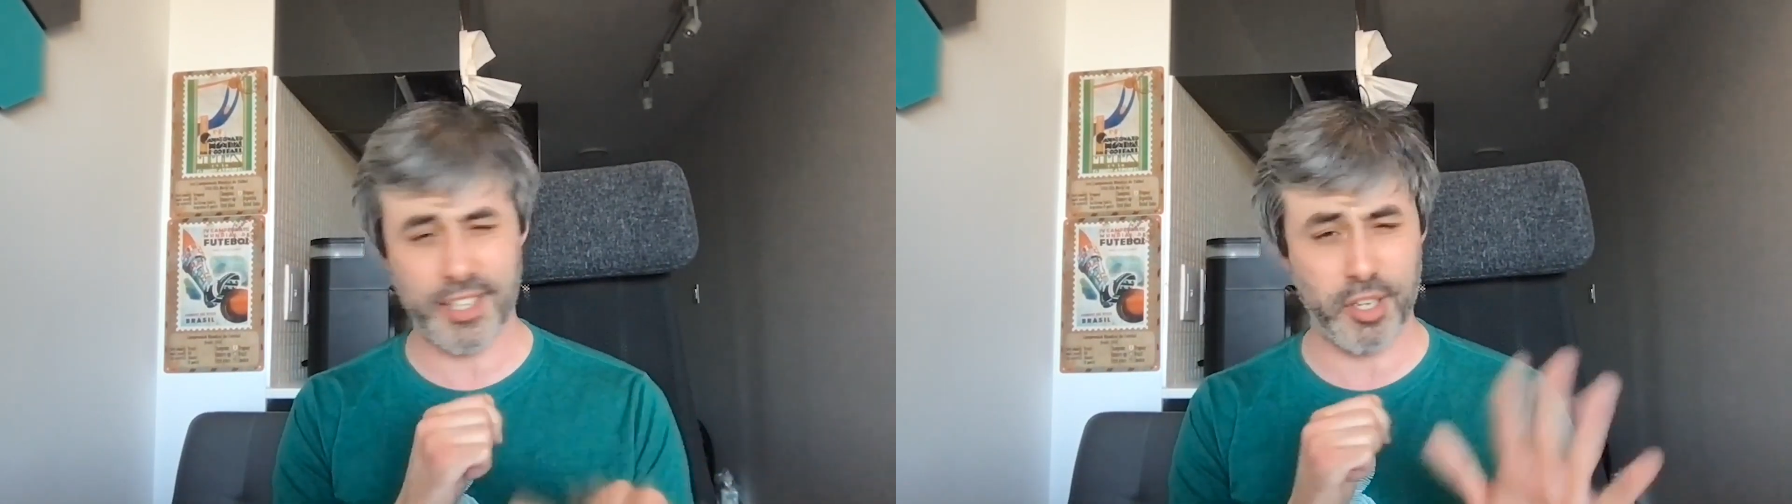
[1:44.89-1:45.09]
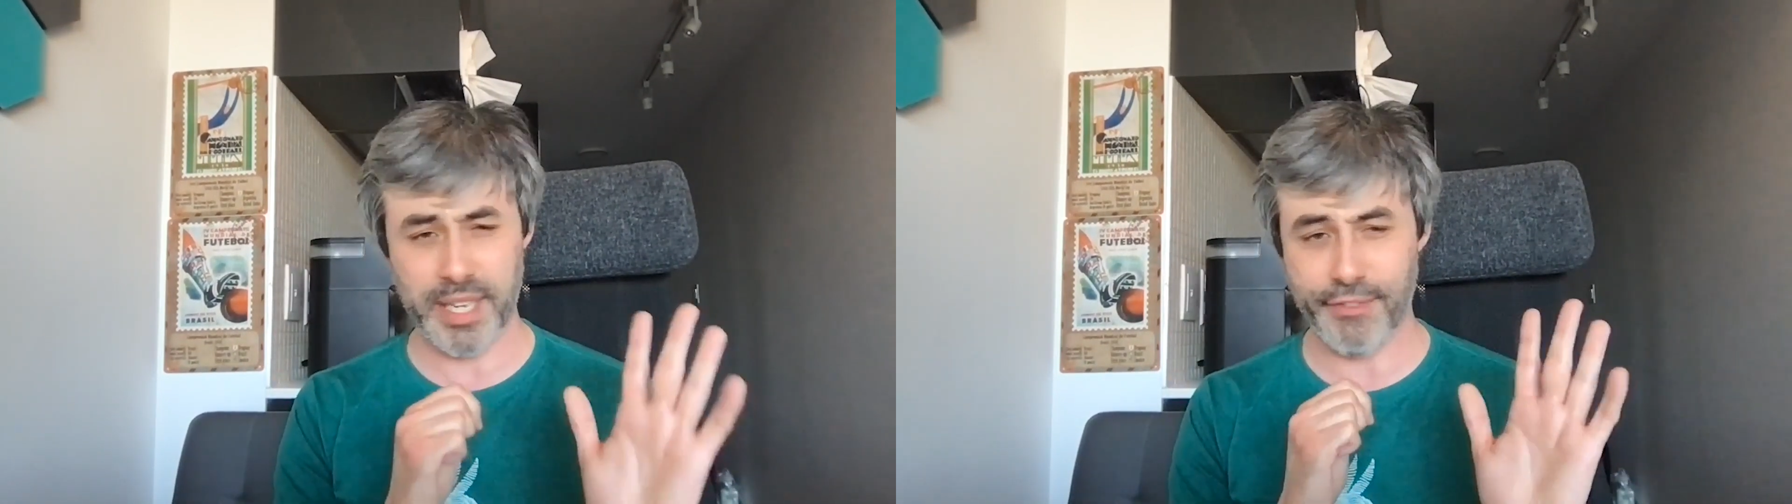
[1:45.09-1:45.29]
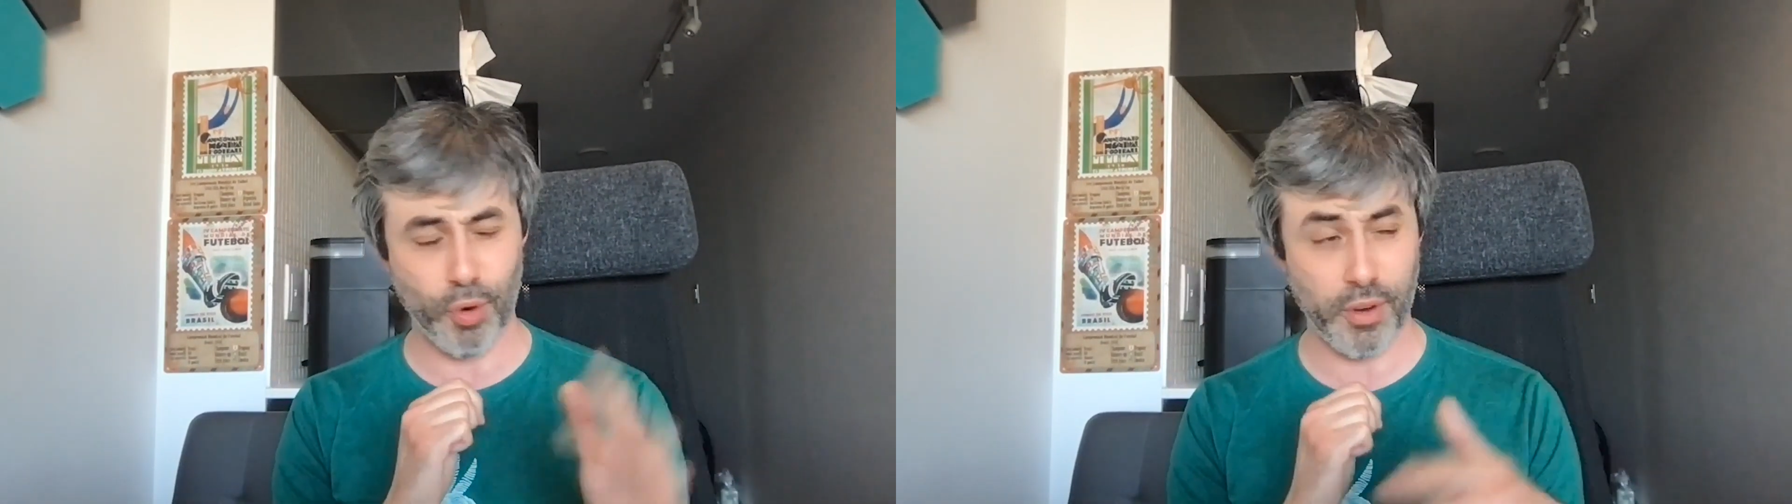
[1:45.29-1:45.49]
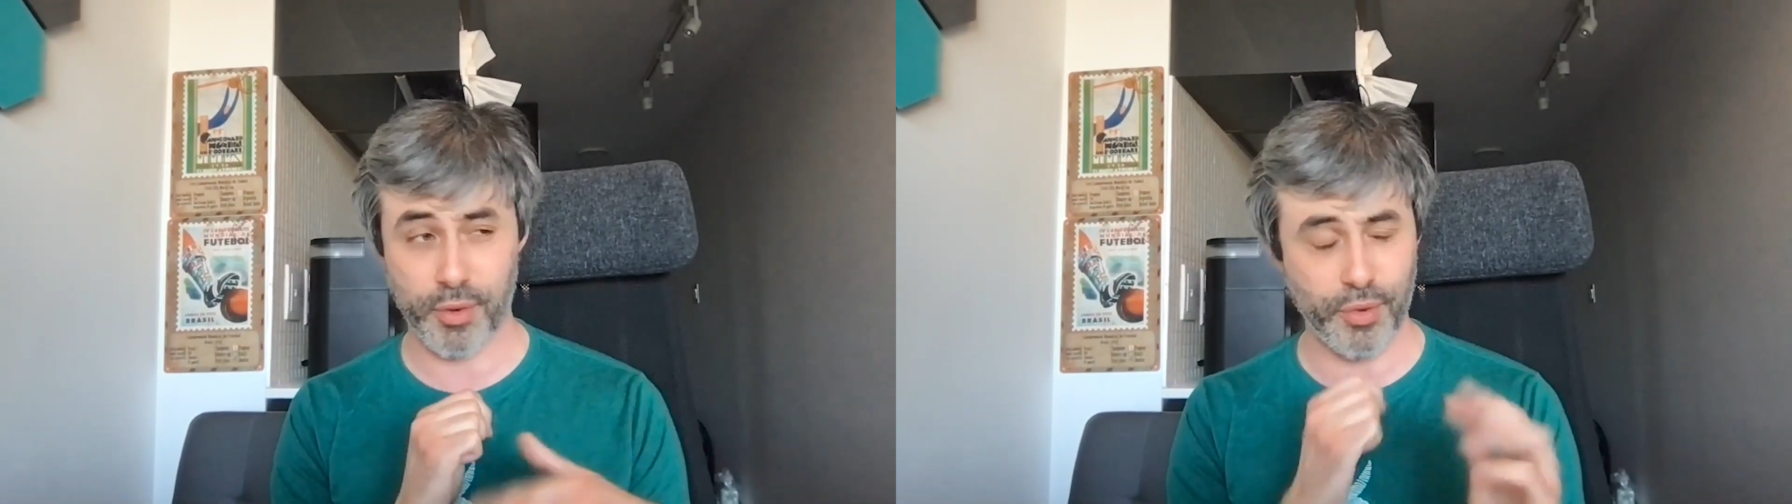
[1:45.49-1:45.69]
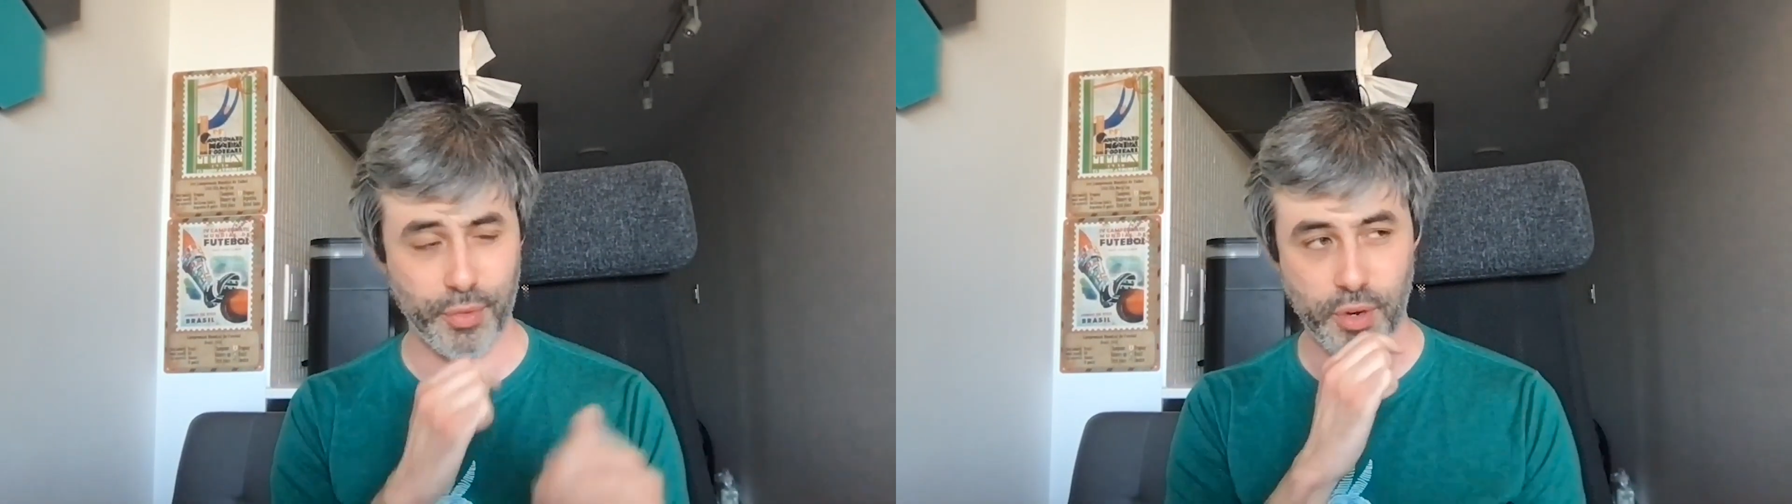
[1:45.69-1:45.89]
They could have been like 4-3
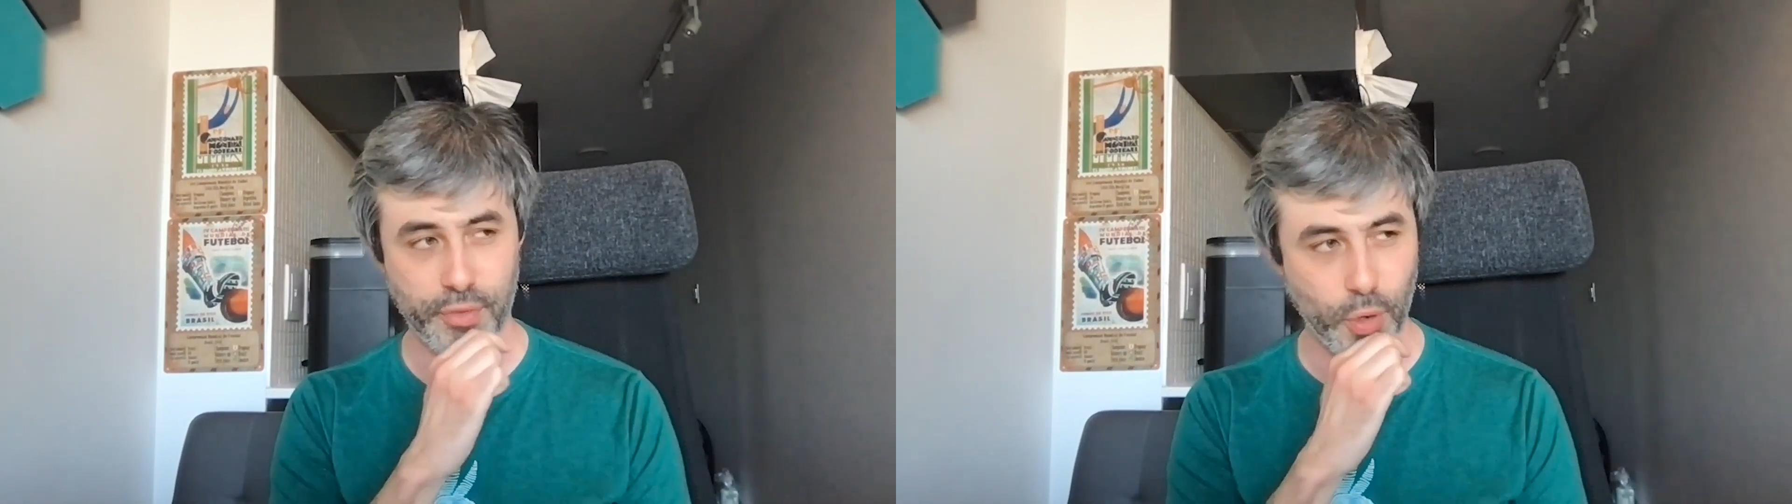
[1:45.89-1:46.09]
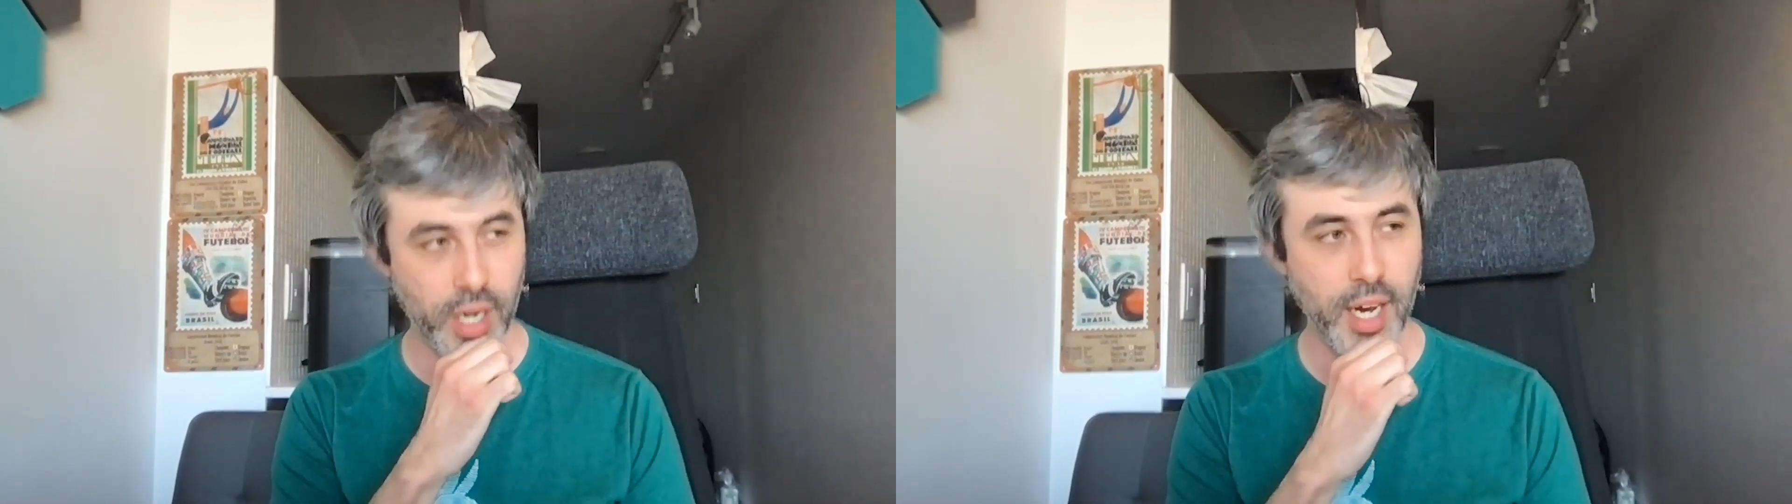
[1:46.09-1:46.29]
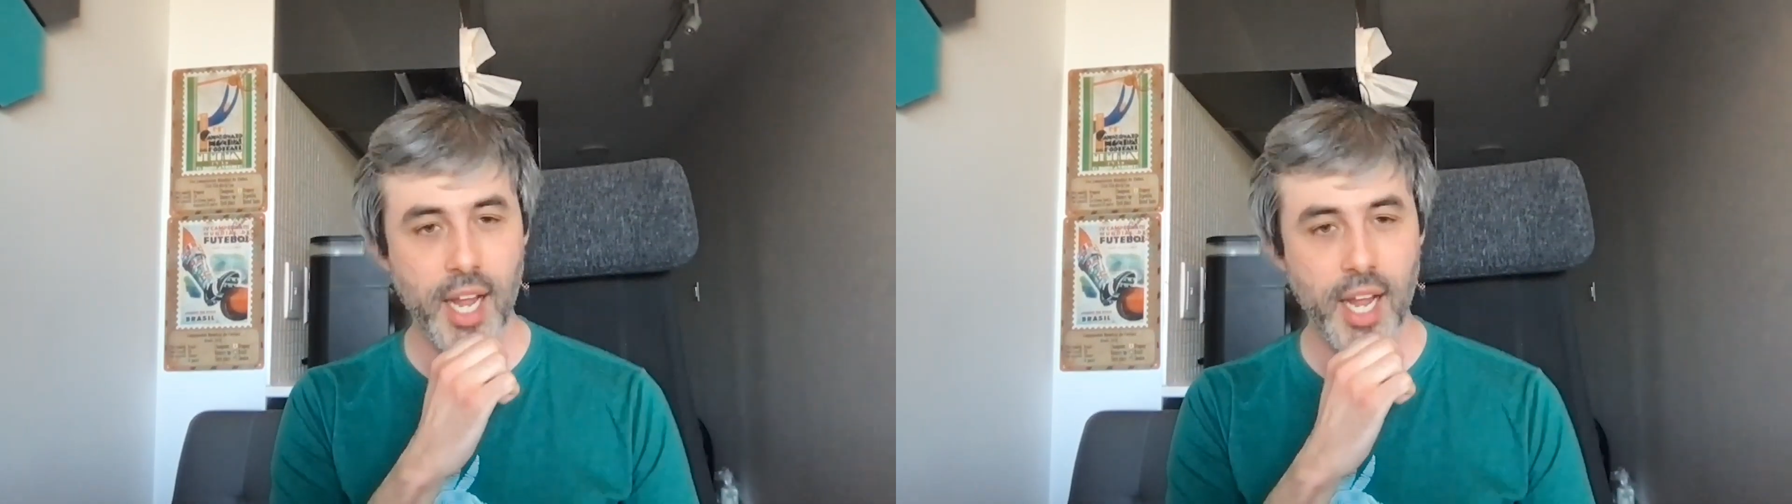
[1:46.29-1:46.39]
or 4-4.